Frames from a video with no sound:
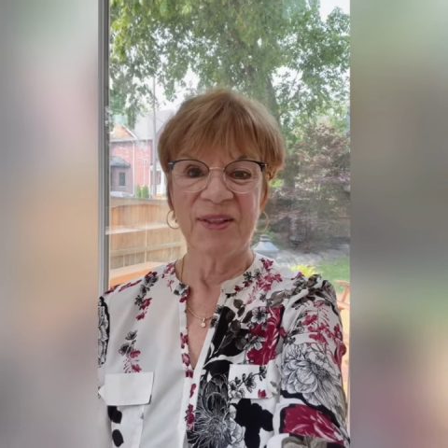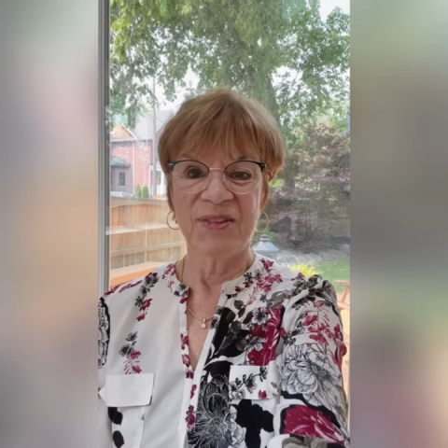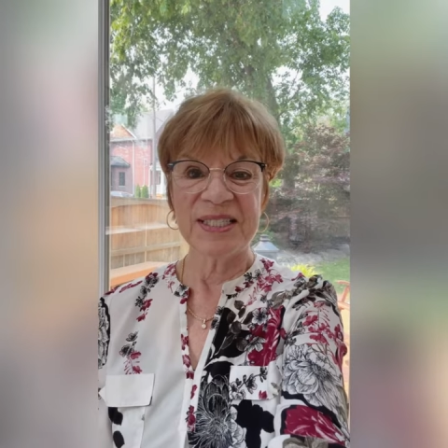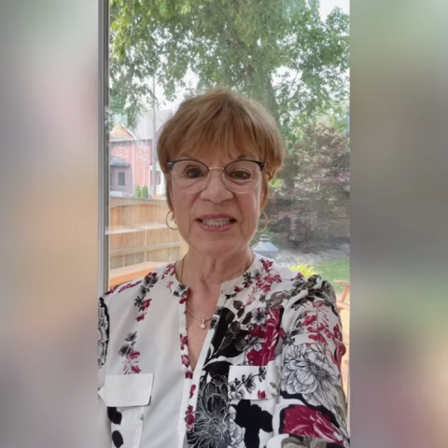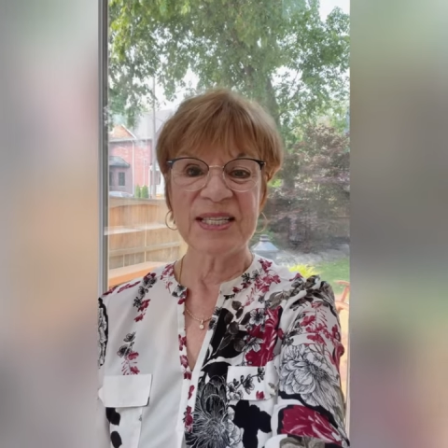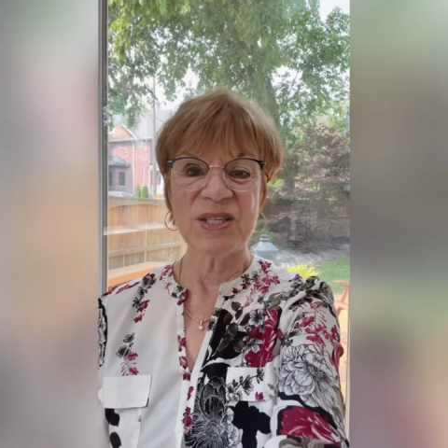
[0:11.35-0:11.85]

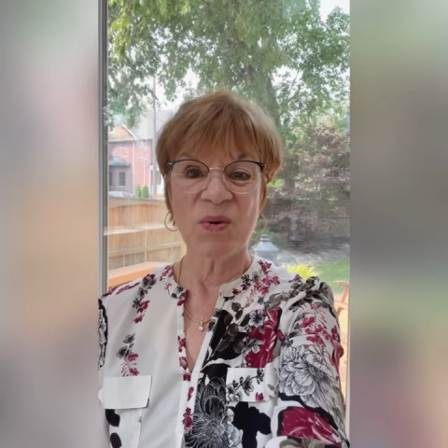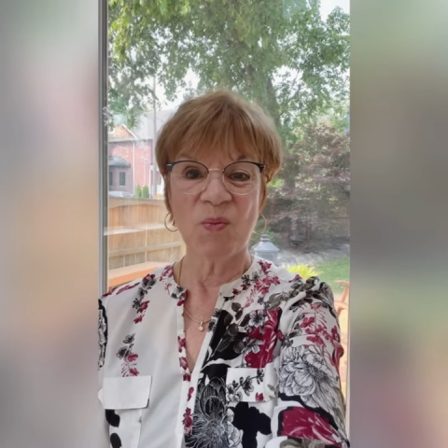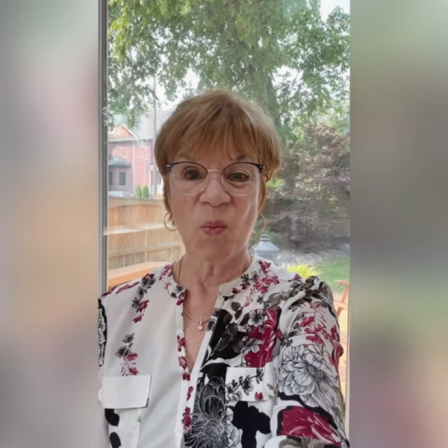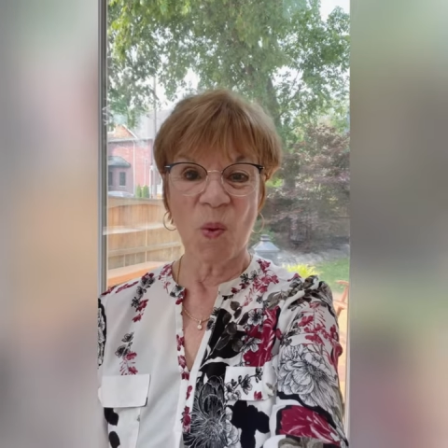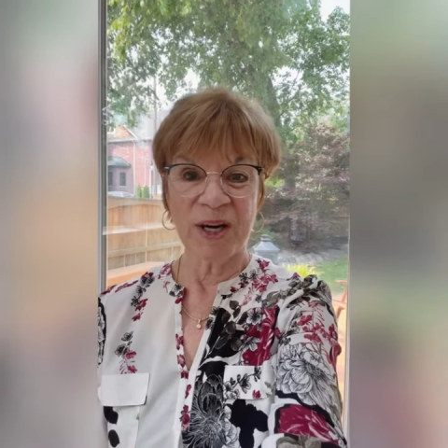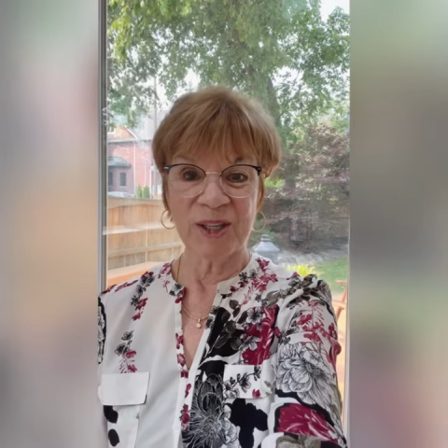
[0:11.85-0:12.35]
This is a
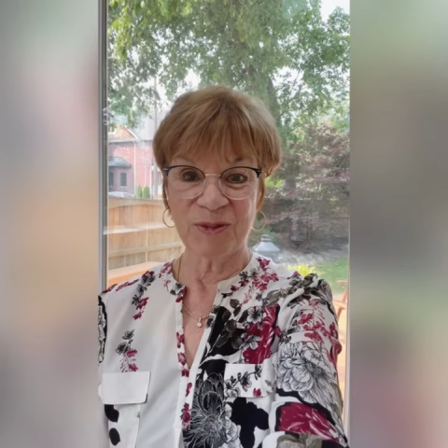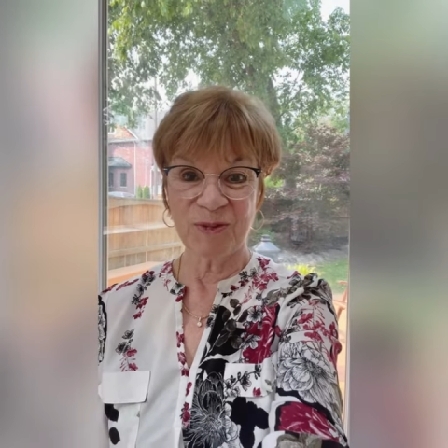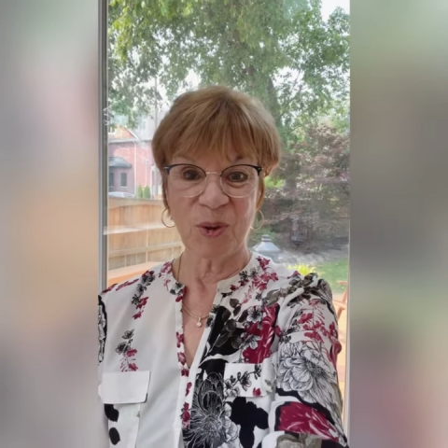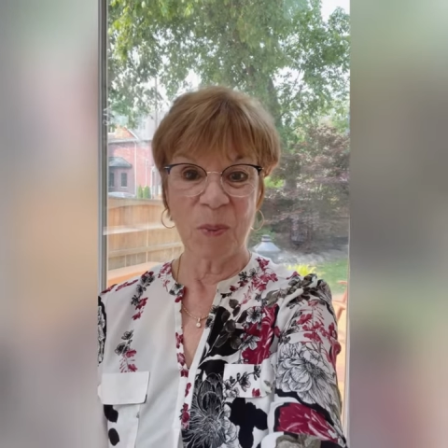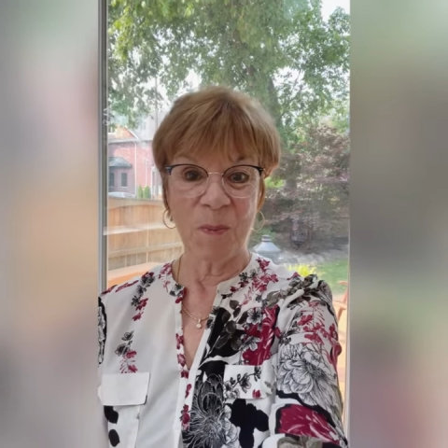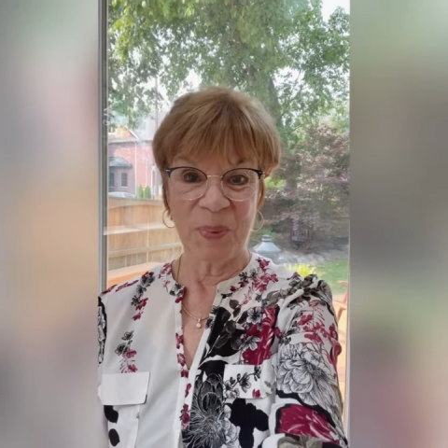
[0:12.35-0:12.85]

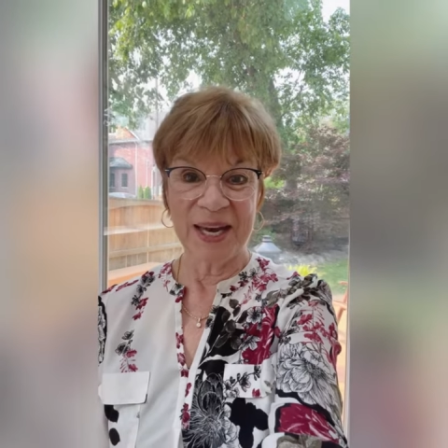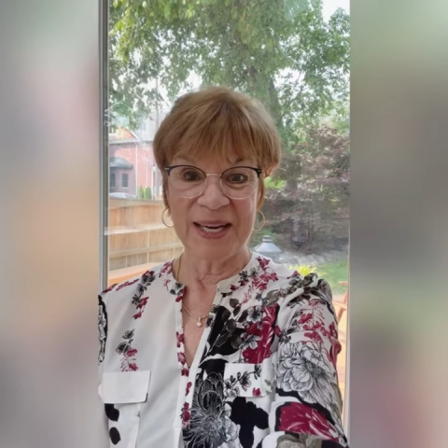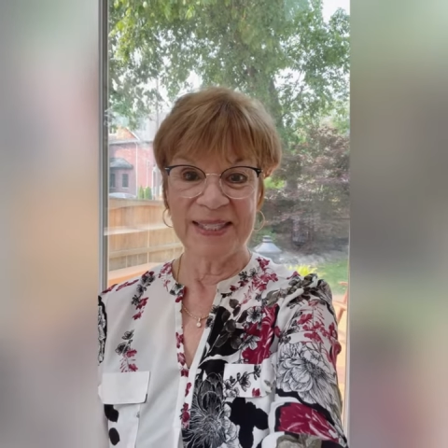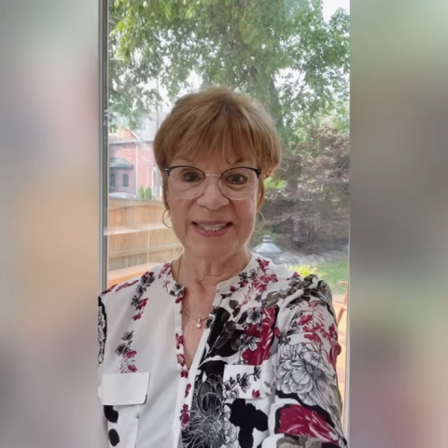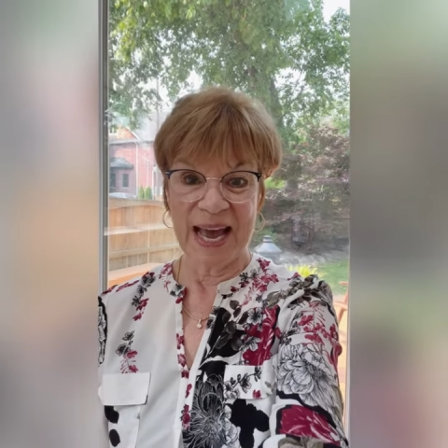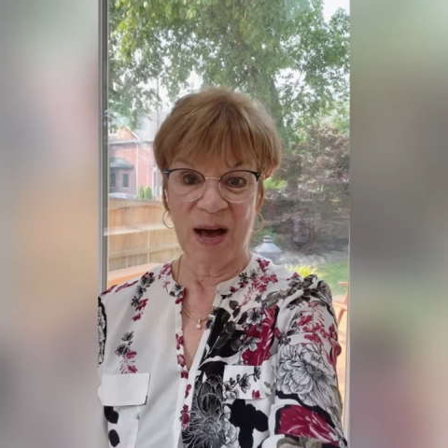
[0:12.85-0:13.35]
wonderful
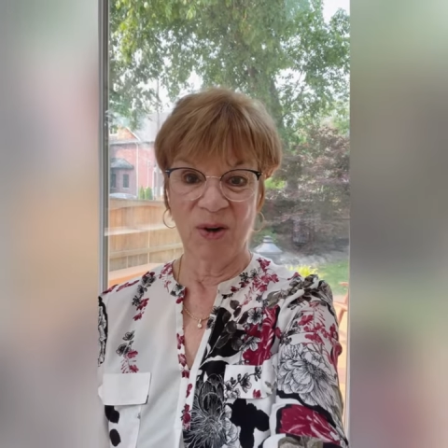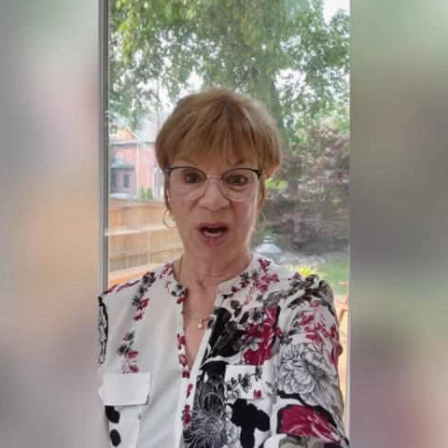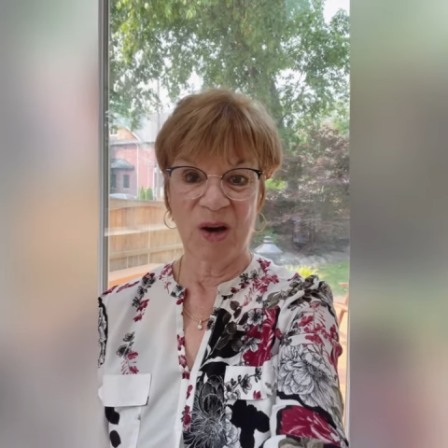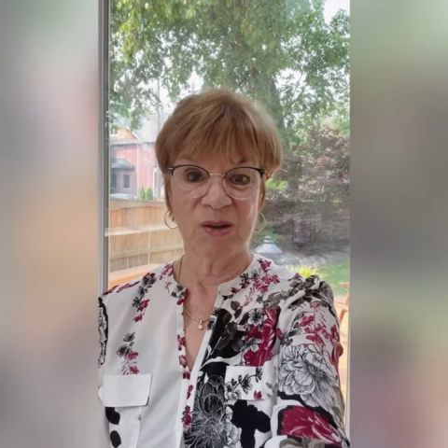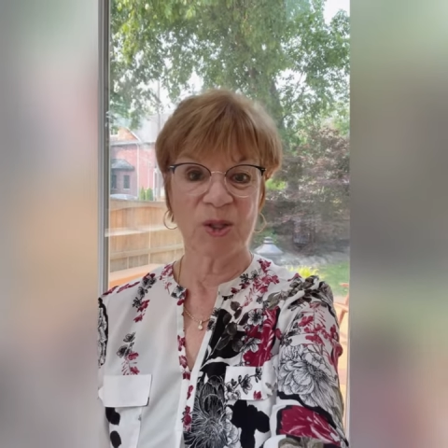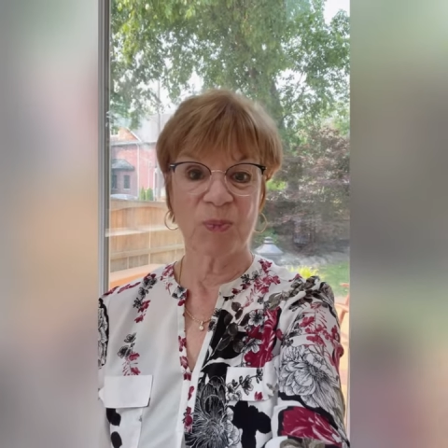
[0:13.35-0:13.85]
big
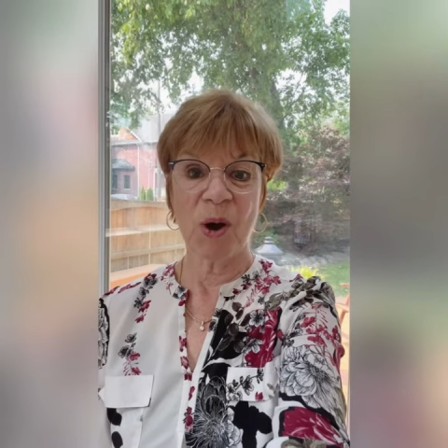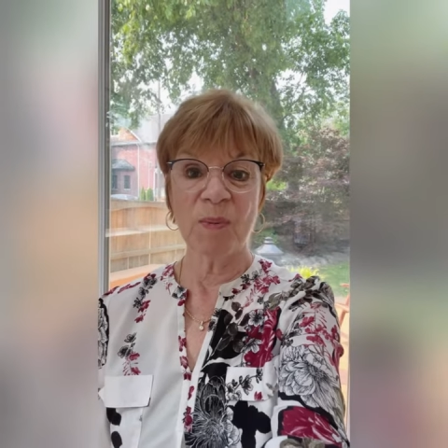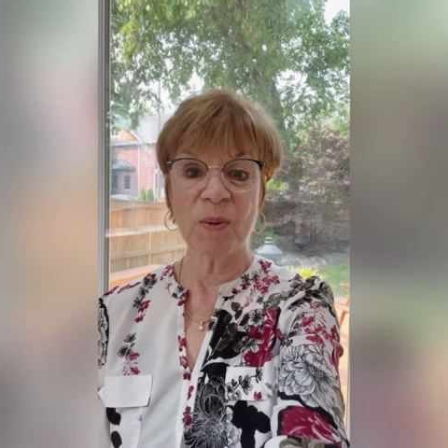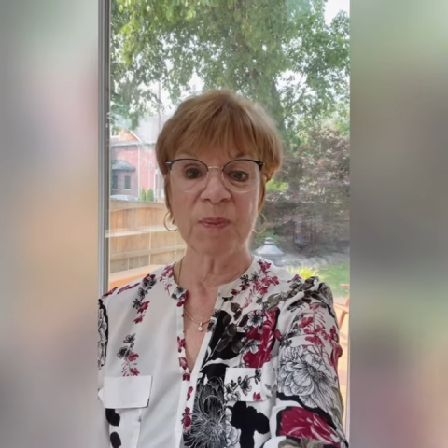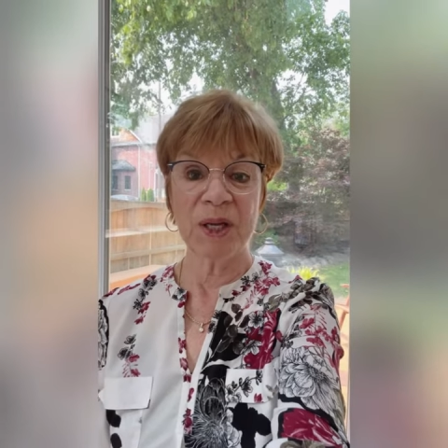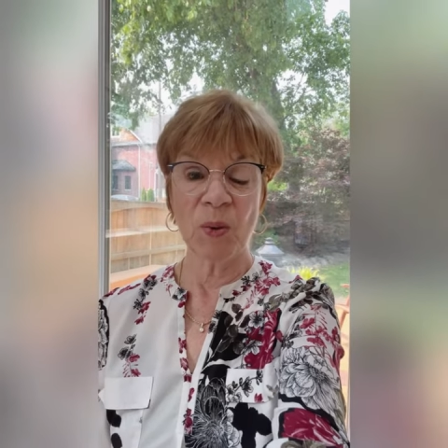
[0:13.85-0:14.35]
townhouse,
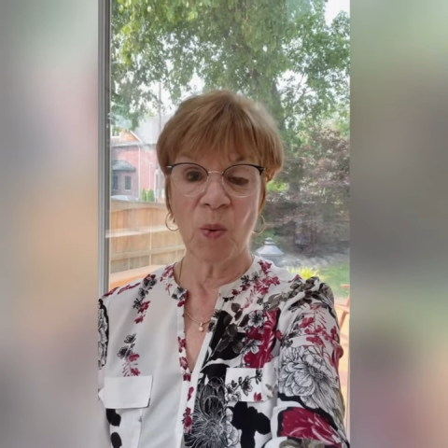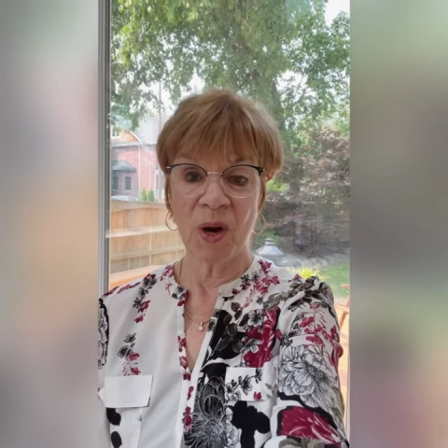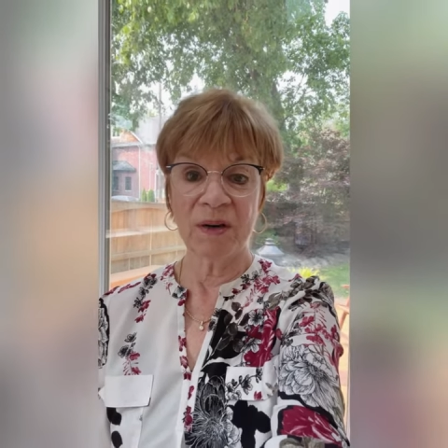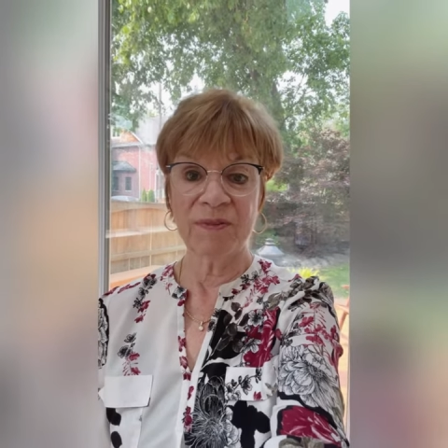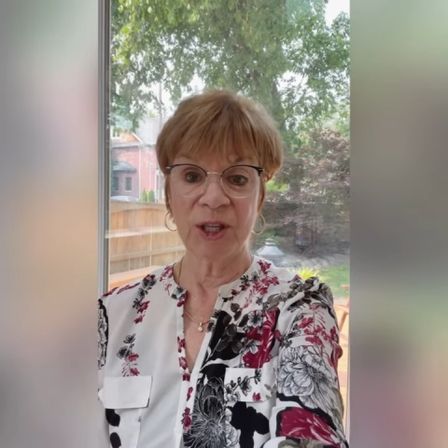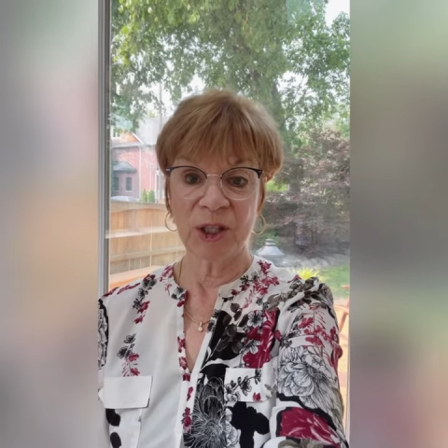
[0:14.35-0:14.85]
probably
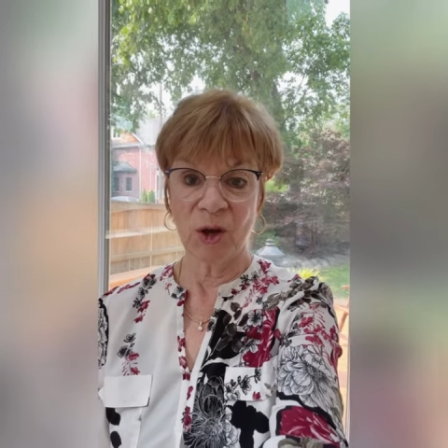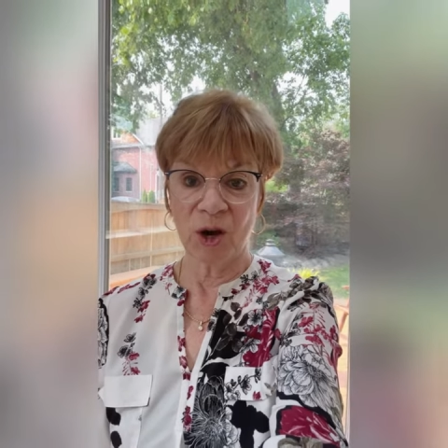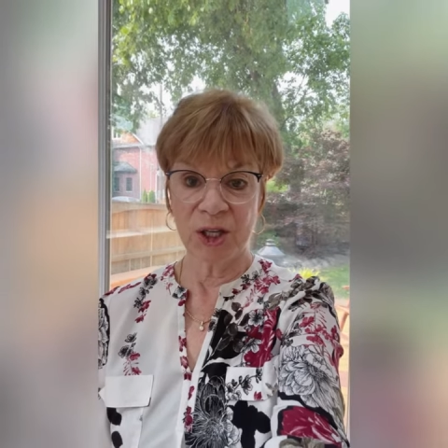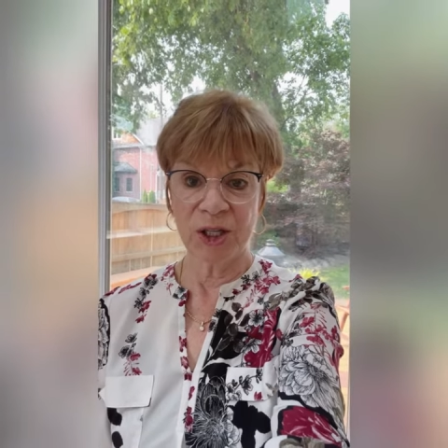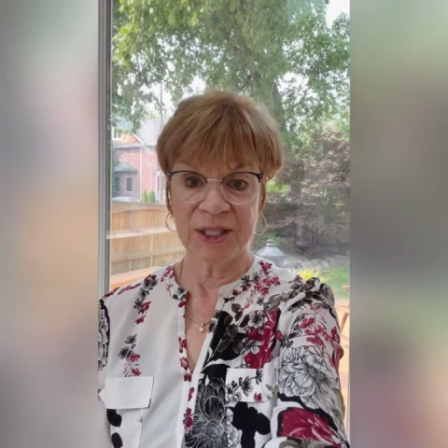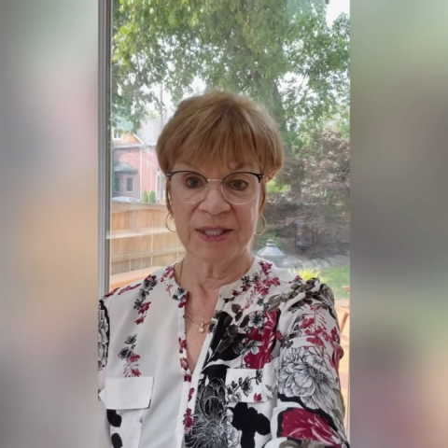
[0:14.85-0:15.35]
one of the
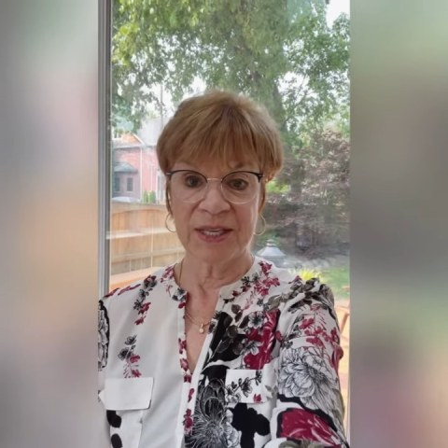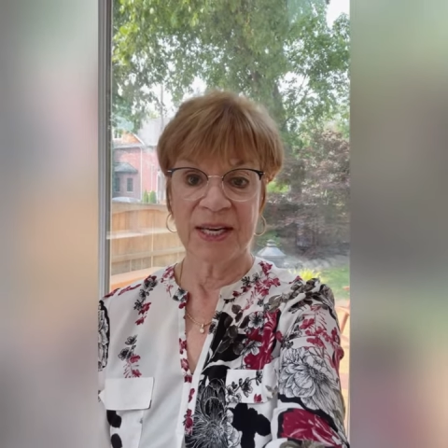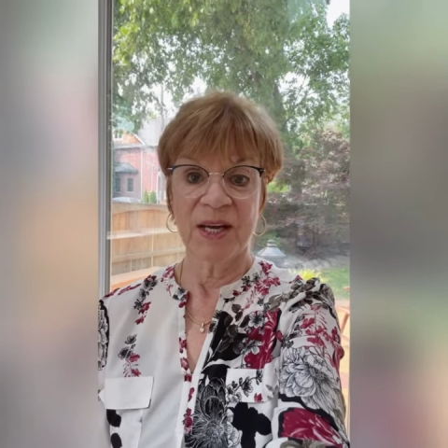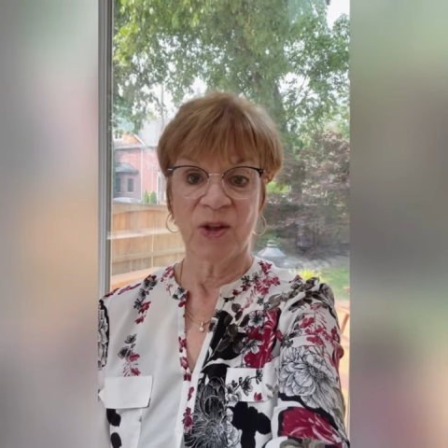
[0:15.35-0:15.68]
largest,